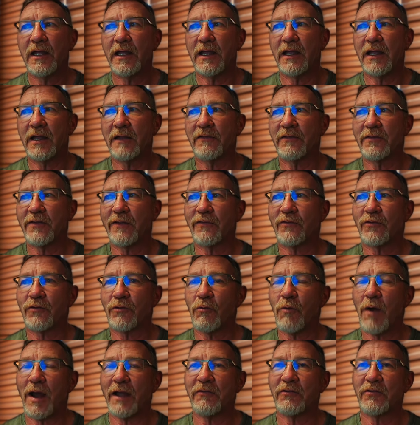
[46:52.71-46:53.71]
and since
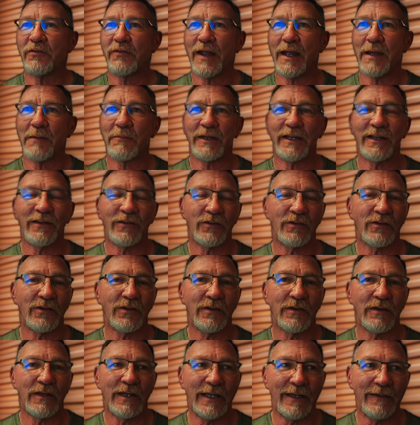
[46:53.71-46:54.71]
the wife's family is
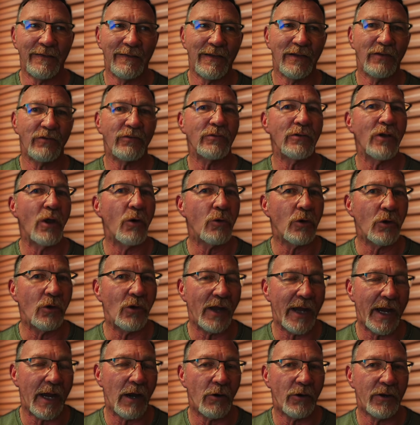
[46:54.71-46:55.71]
in this
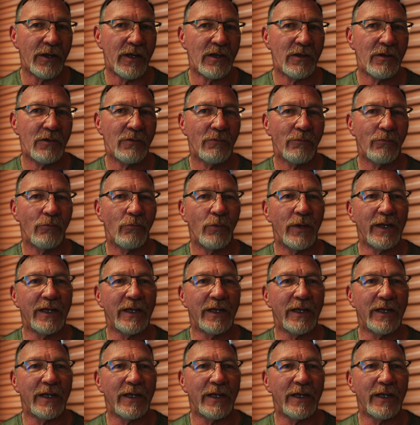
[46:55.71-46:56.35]
local area,